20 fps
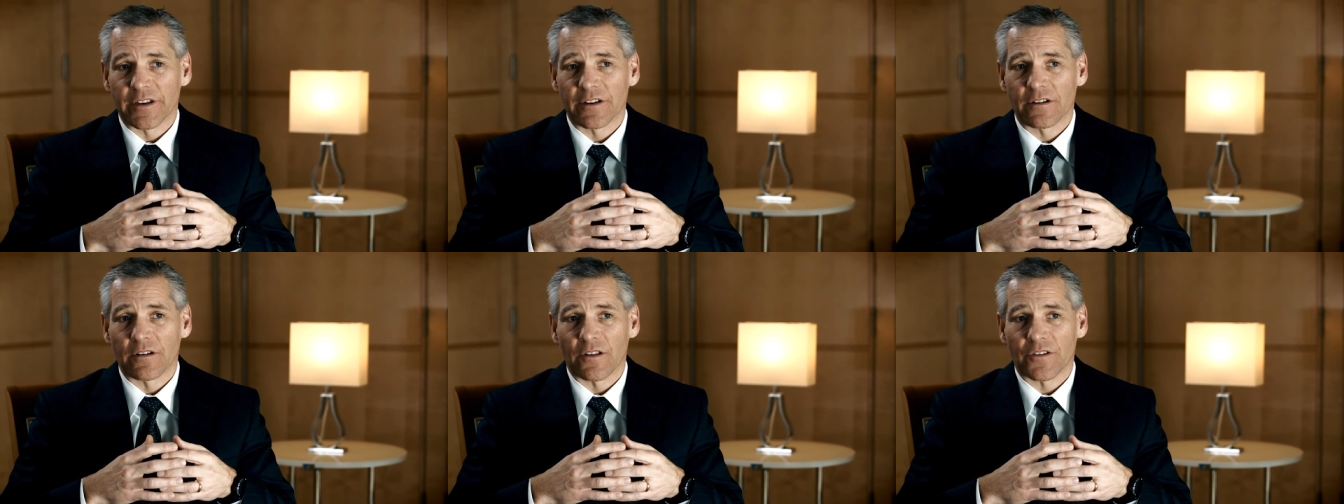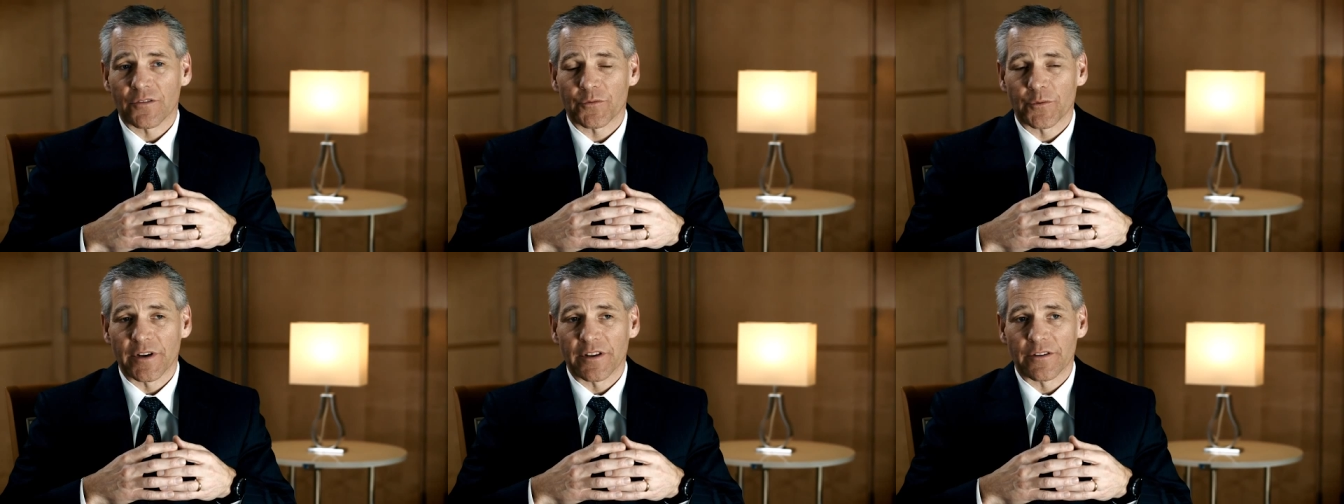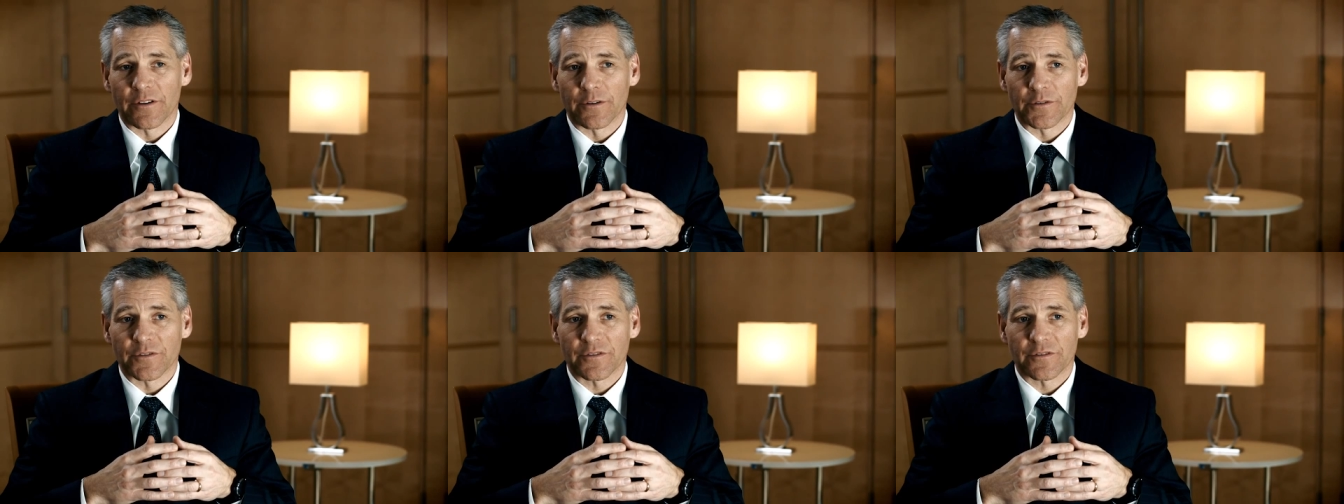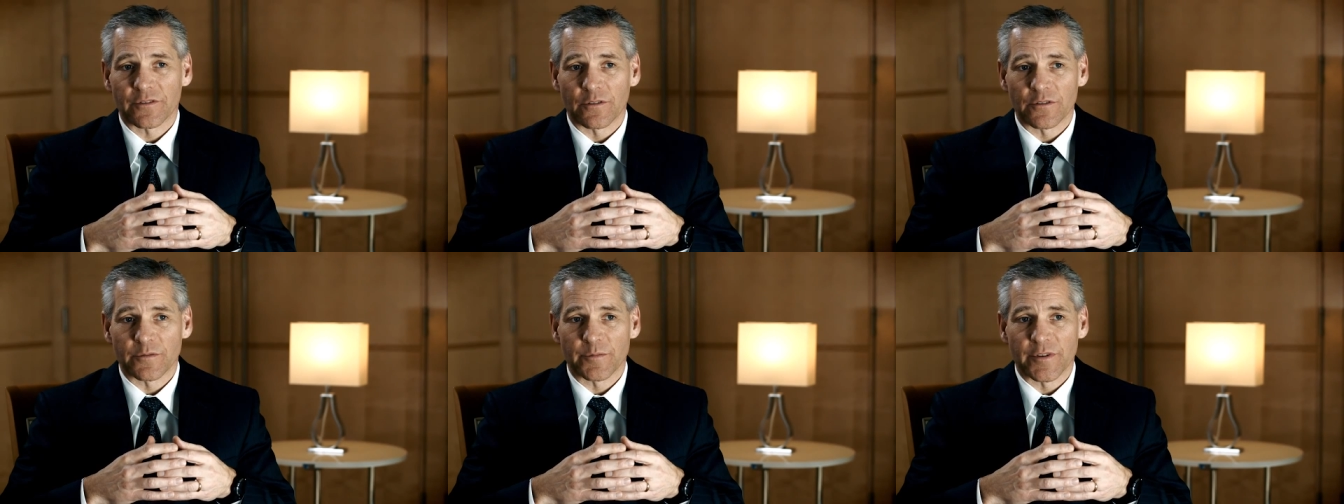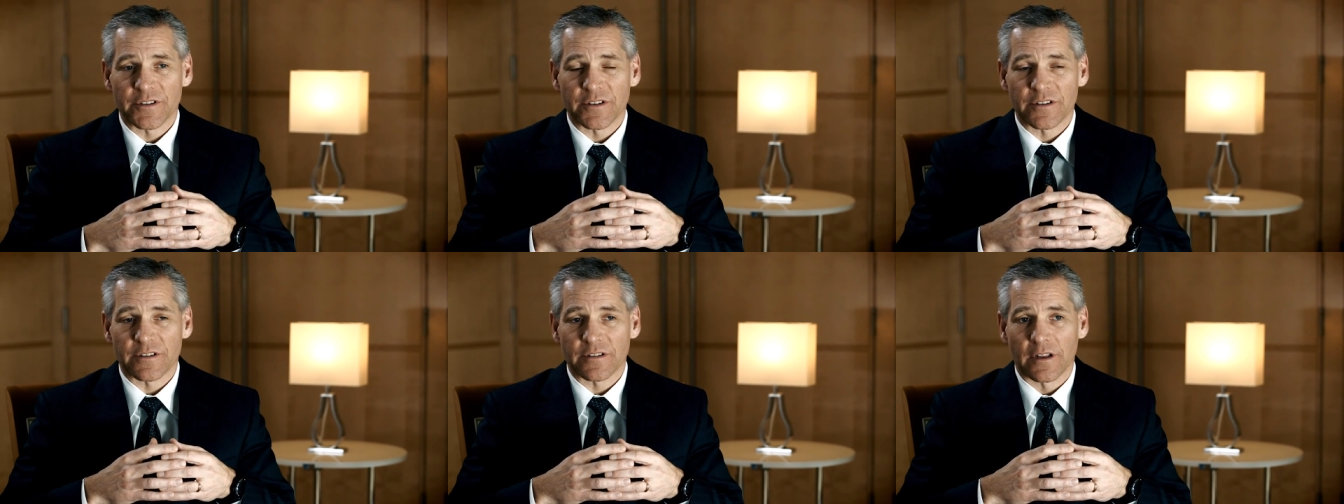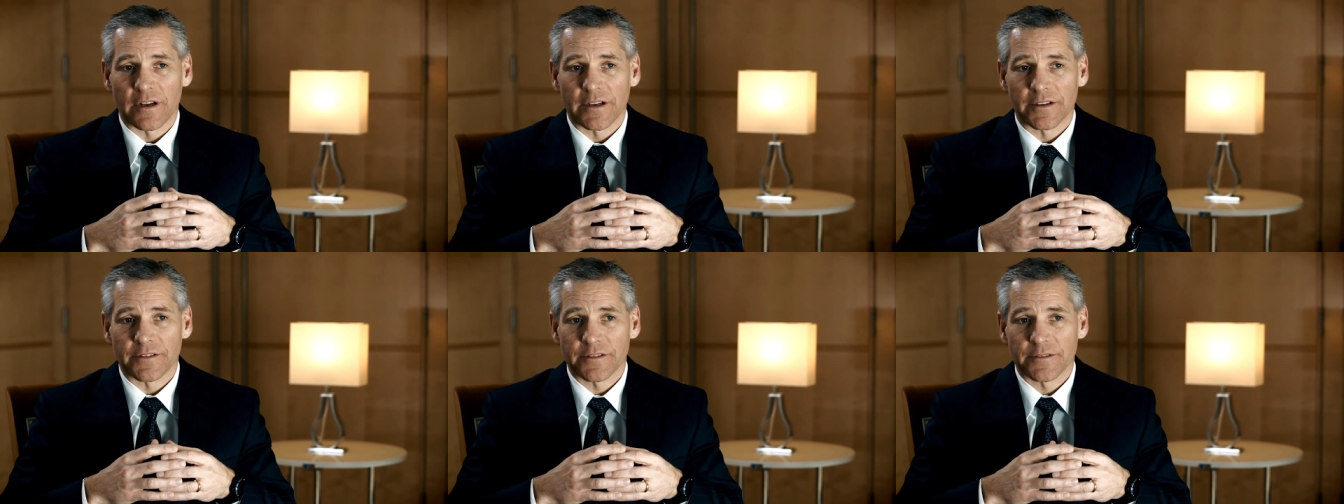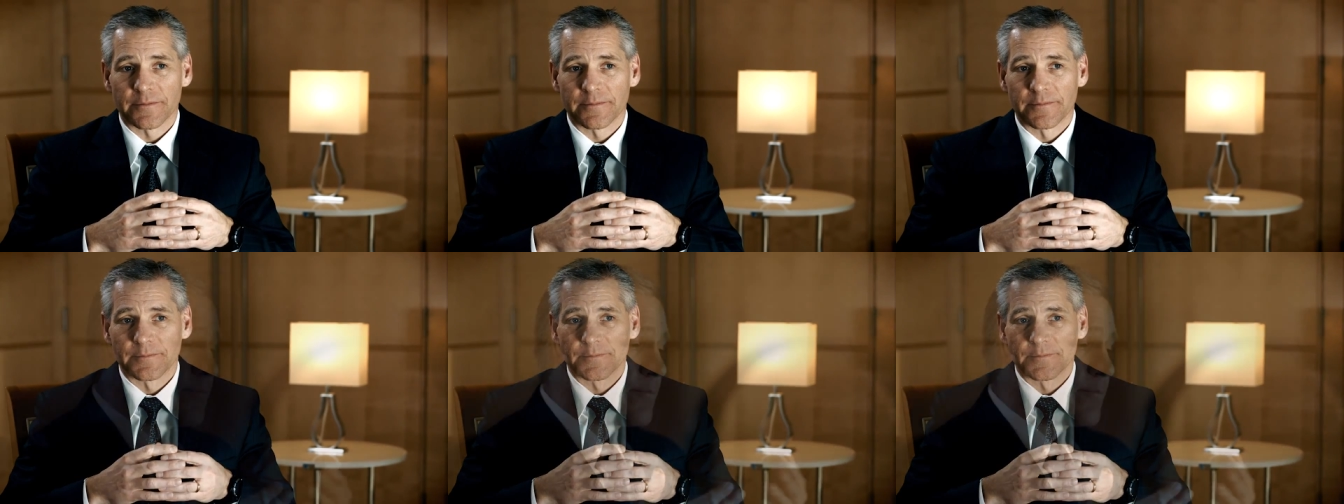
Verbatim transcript: in all three of those those business lines